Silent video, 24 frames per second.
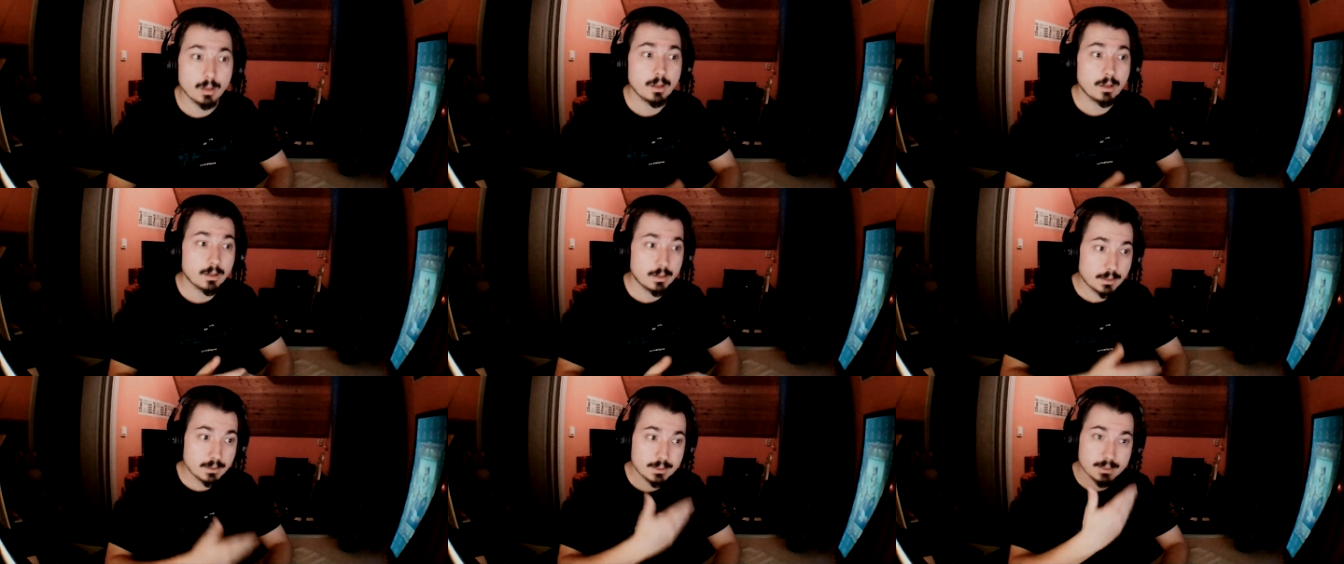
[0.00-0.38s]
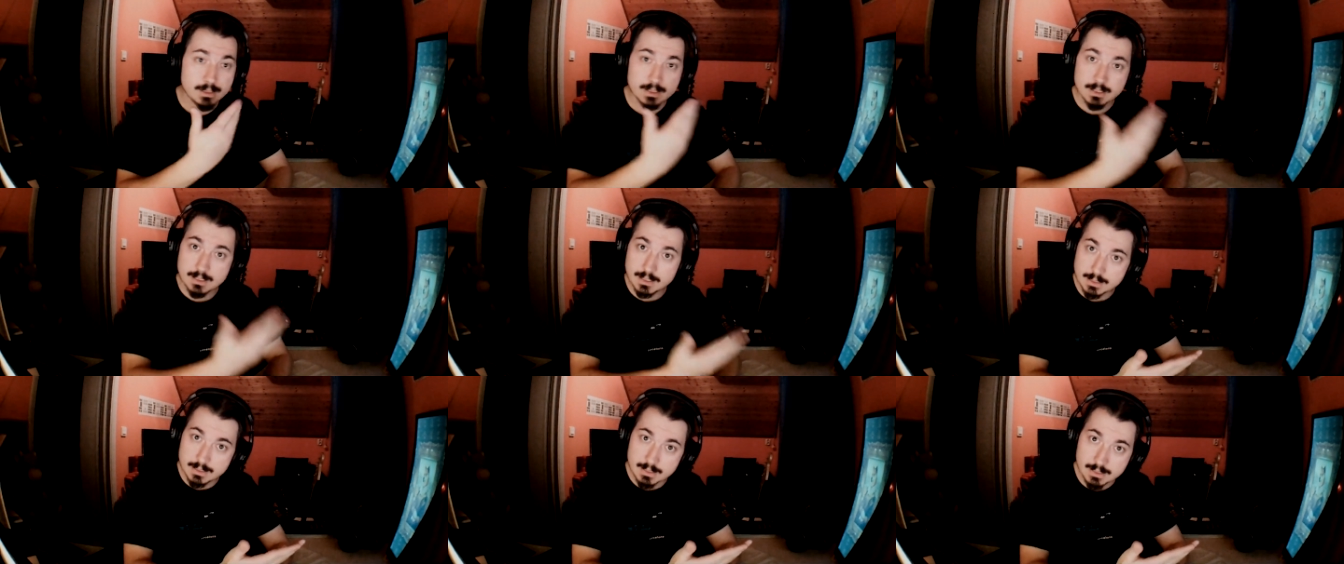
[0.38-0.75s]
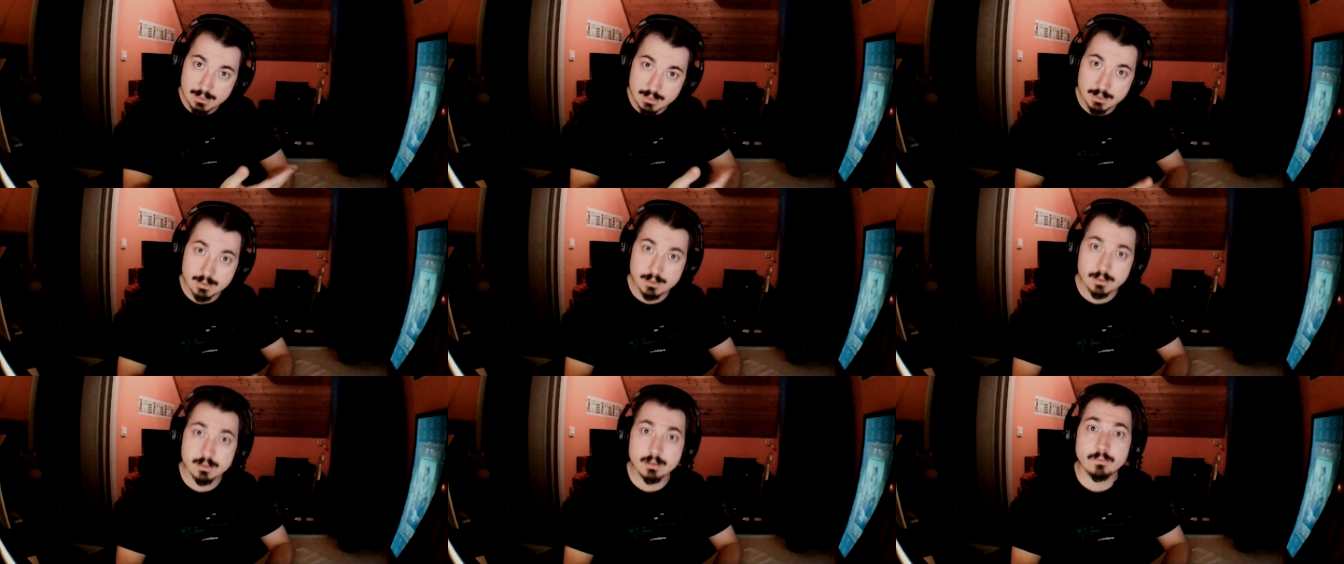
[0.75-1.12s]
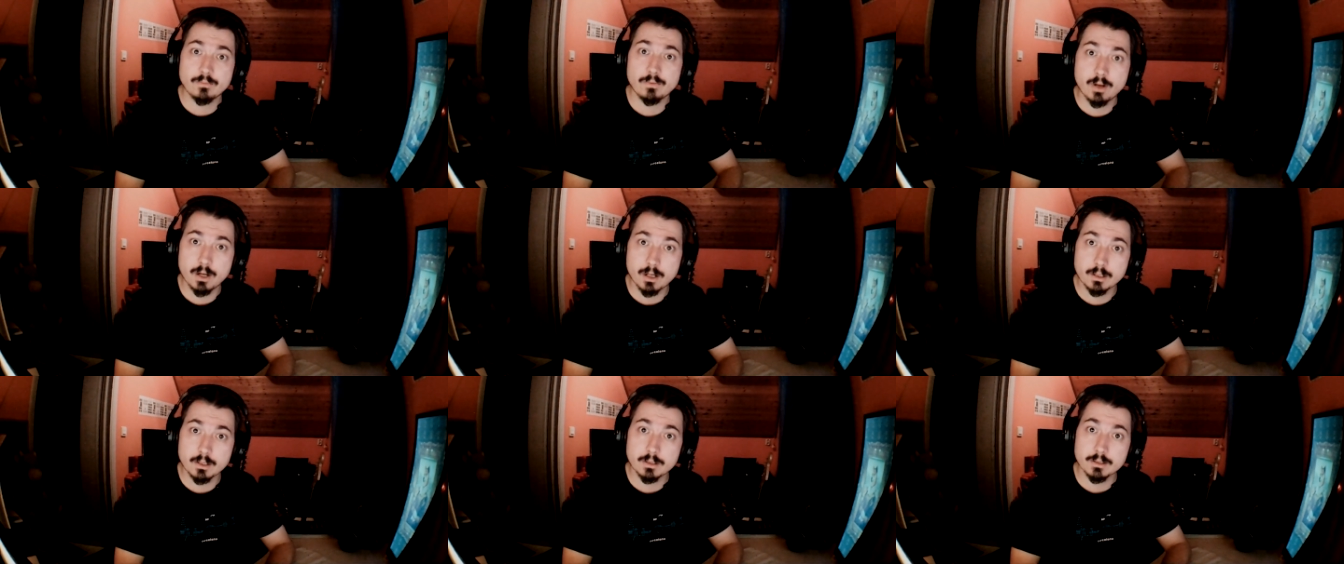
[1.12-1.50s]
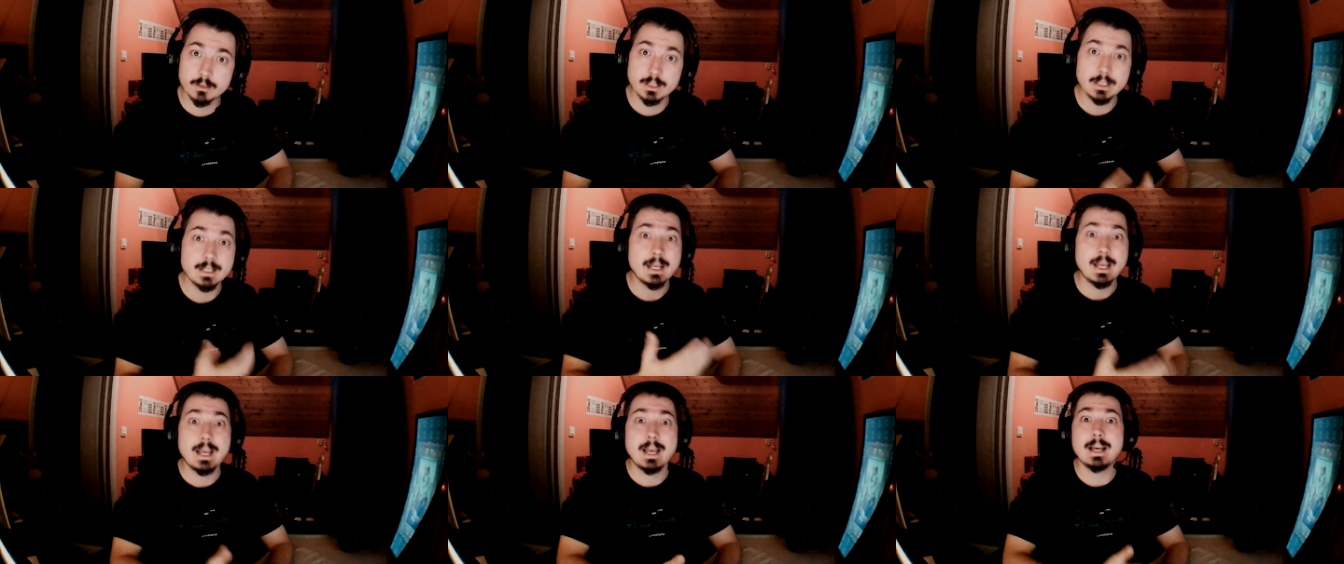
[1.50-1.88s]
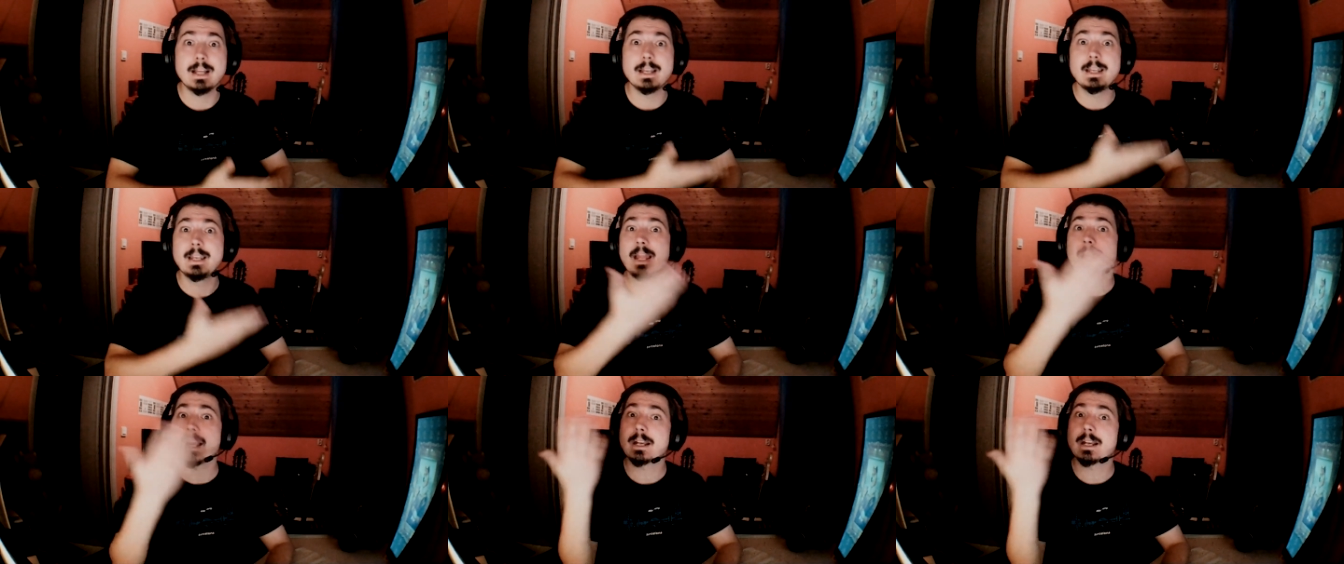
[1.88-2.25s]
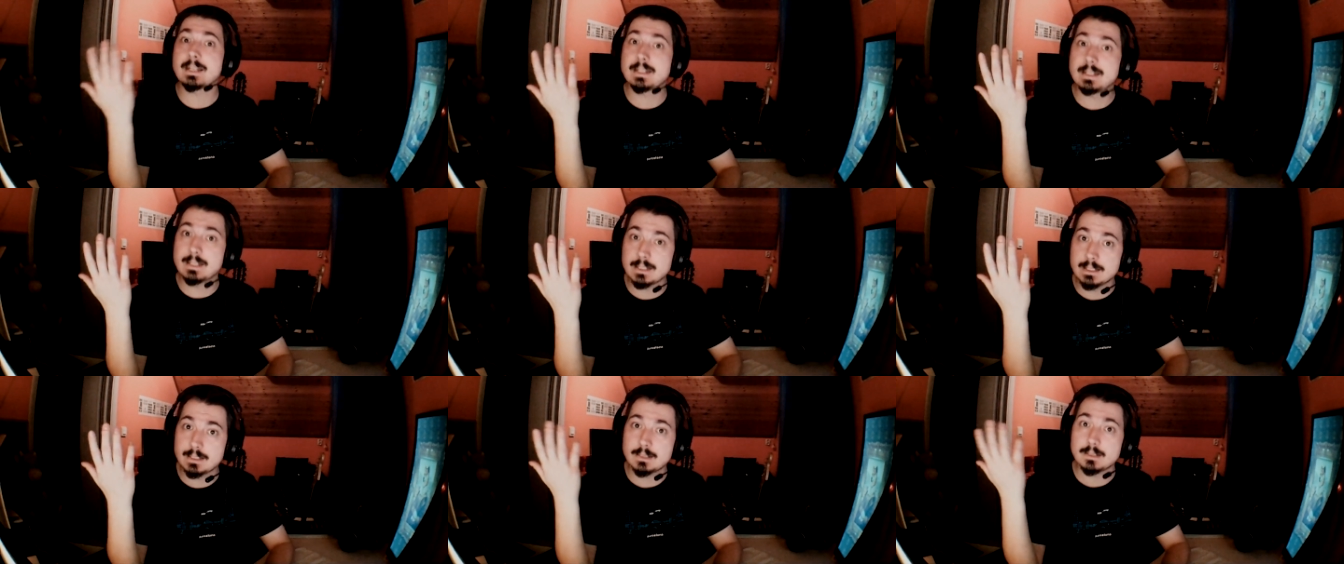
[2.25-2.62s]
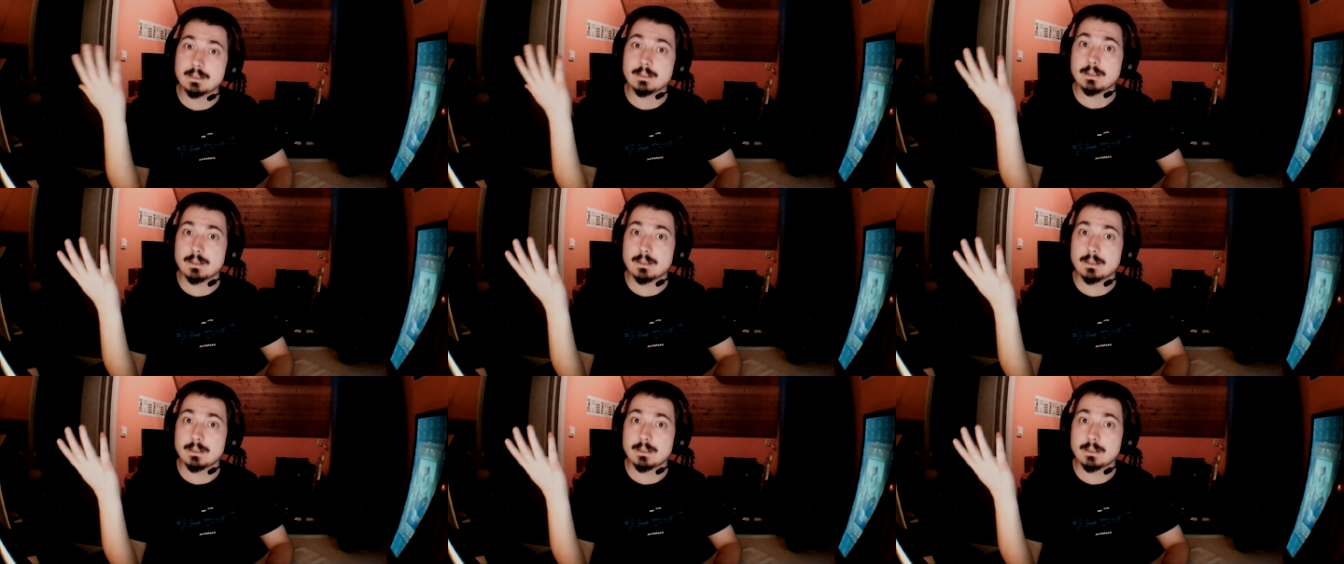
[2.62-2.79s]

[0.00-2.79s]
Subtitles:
the citizens of Hungary, elected